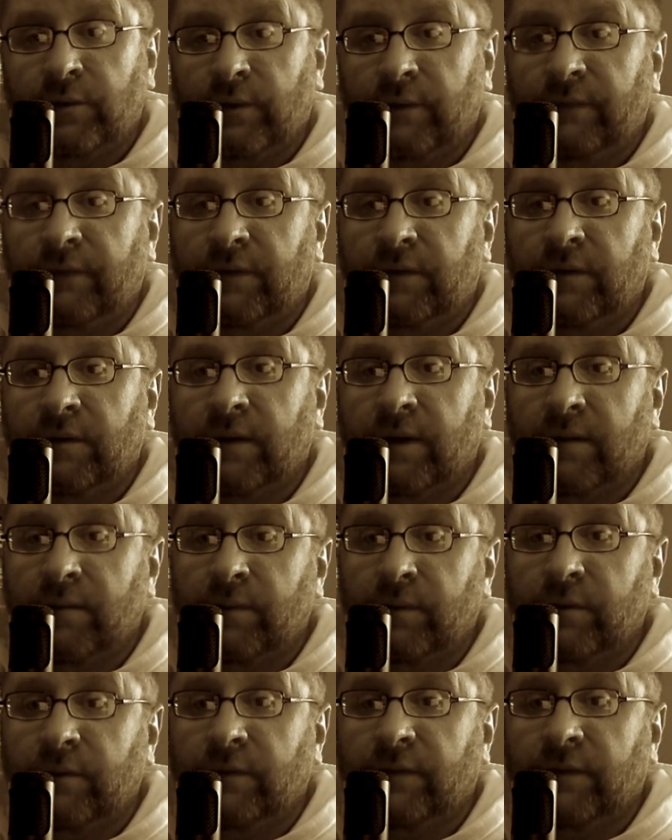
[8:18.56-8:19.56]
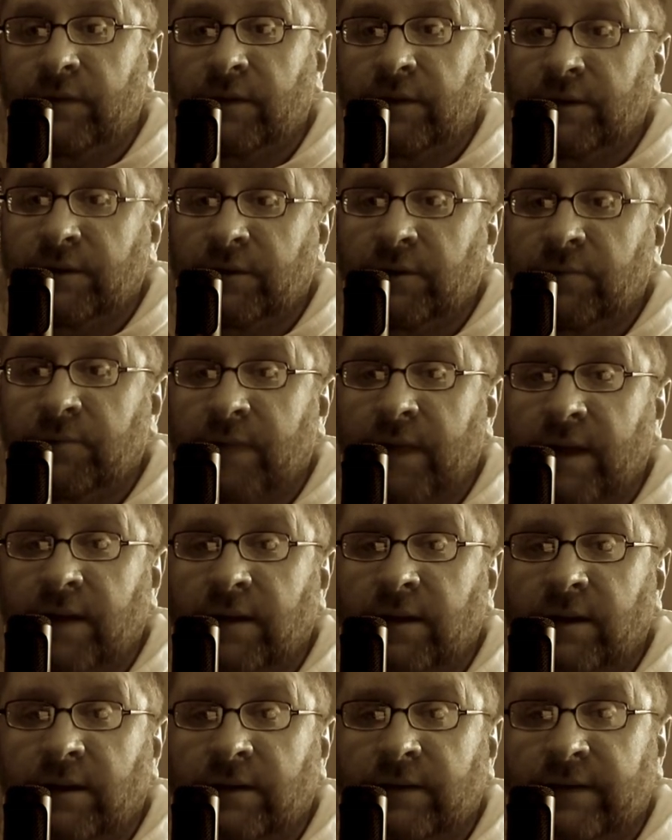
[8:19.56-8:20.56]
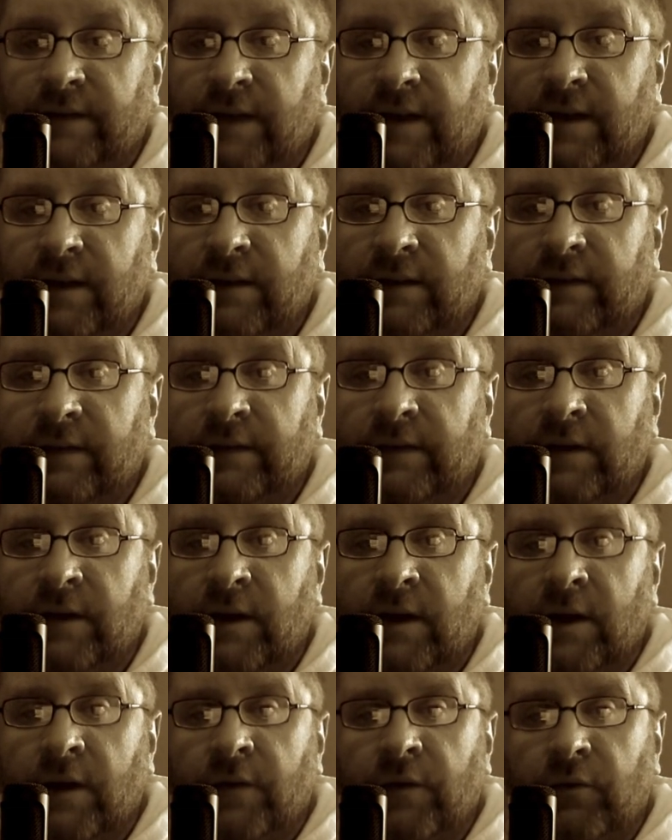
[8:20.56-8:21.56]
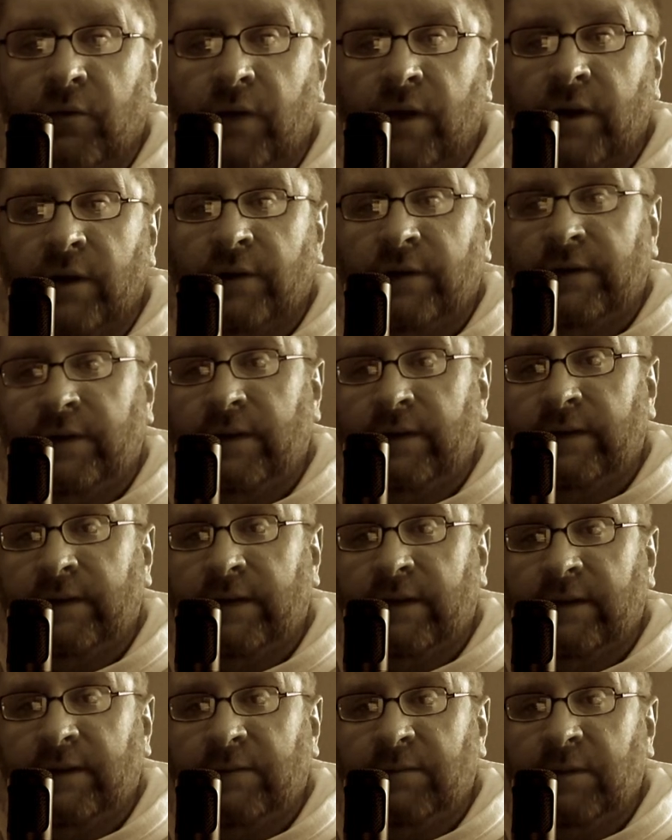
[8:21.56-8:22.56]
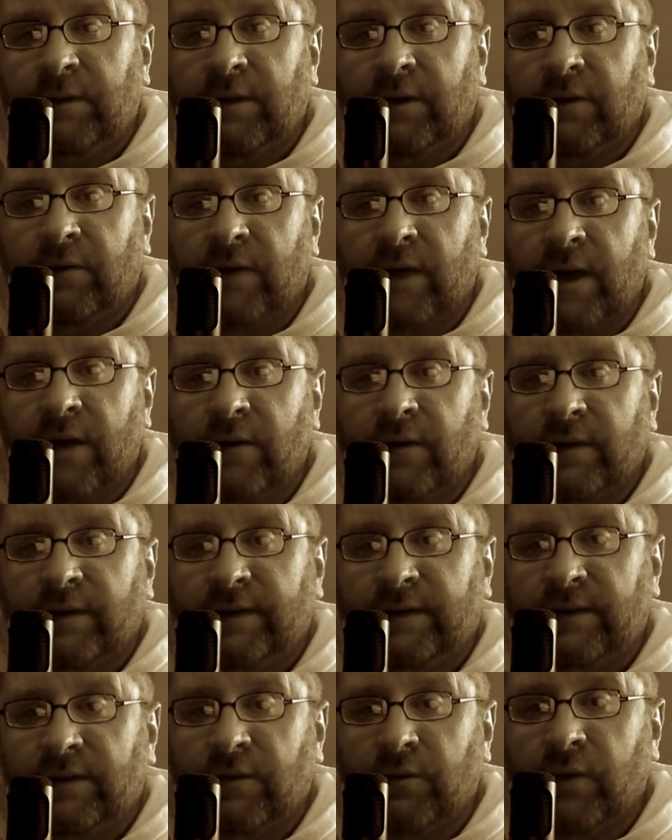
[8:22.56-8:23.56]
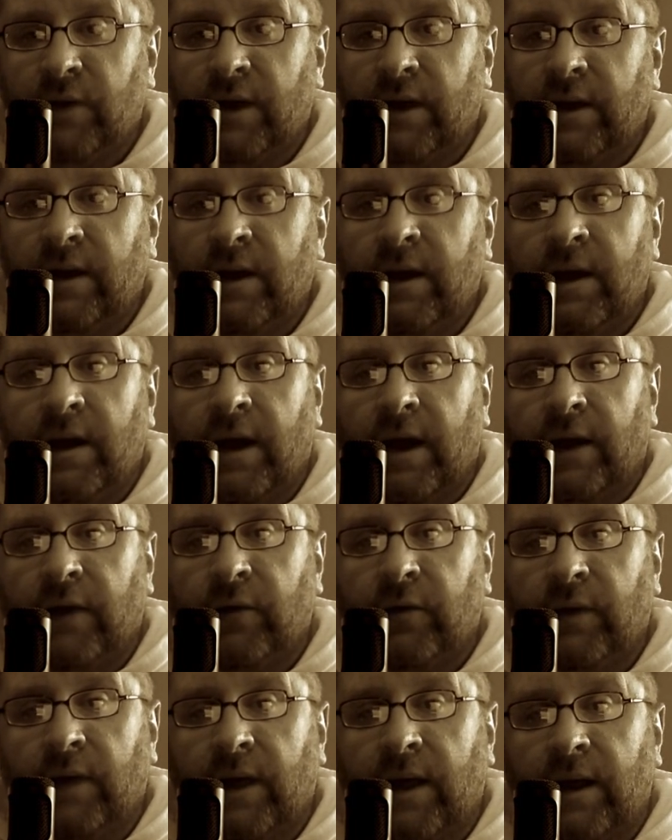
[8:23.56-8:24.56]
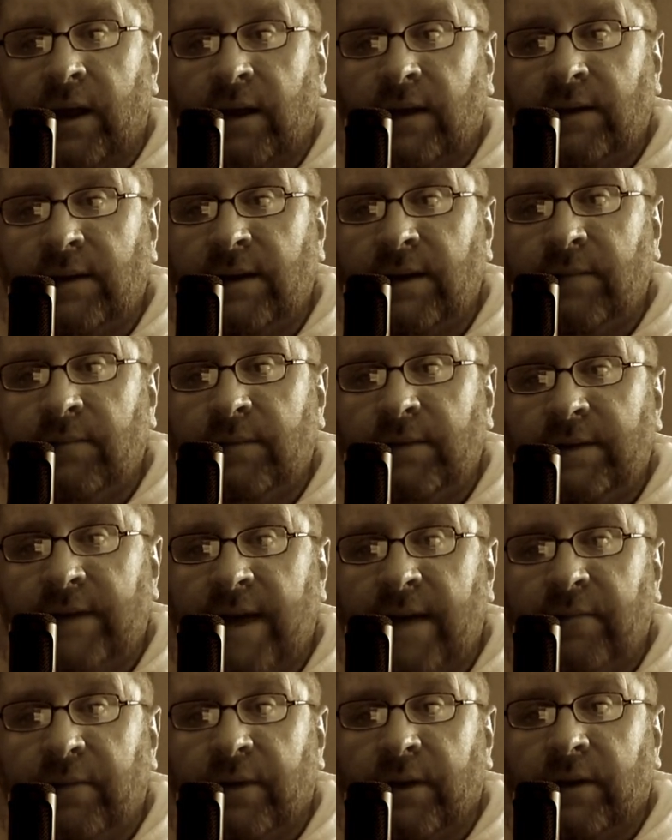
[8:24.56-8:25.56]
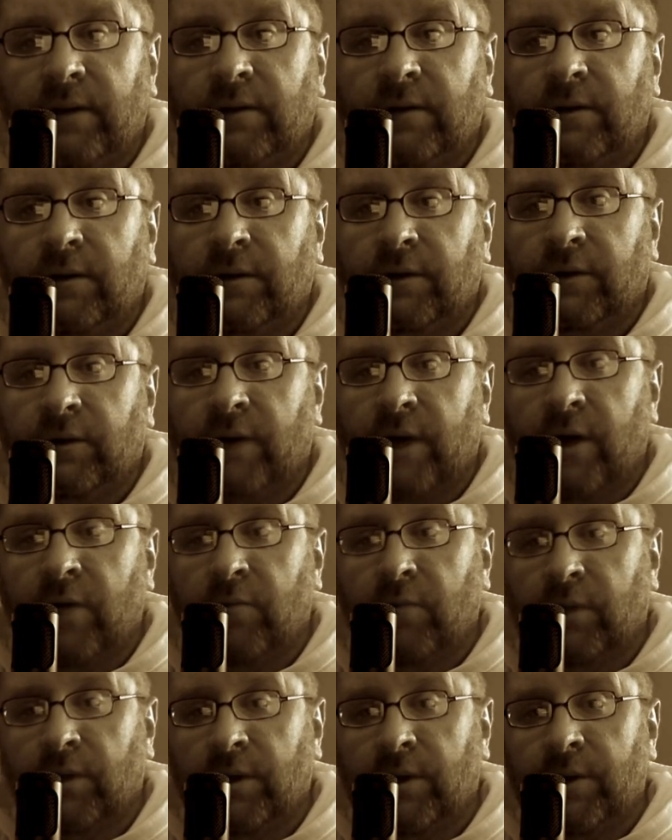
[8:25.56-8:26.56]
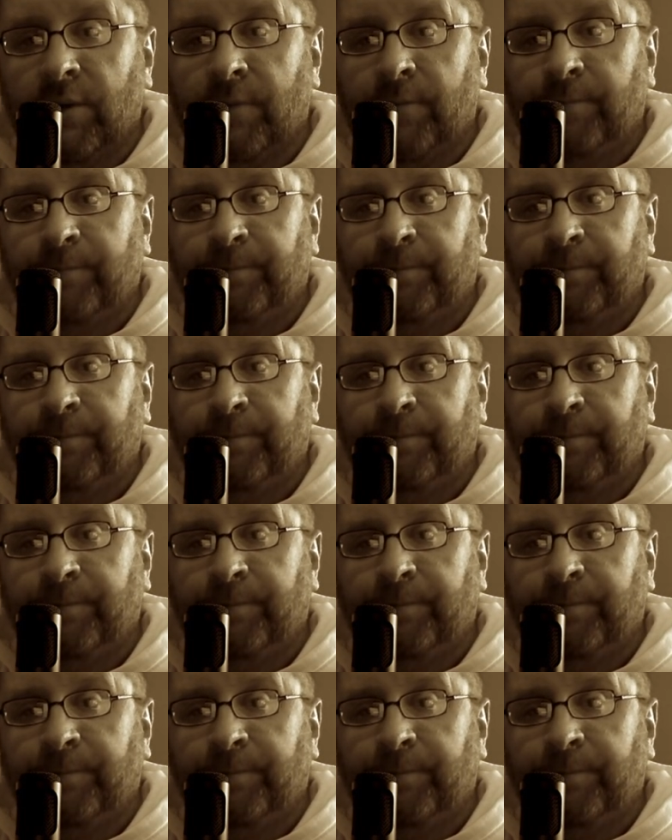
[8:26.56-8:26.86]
a full and beautiful adult banyan in seconds, the reddish sunset spilling around its silhouette and creating deep dappling on the ground below.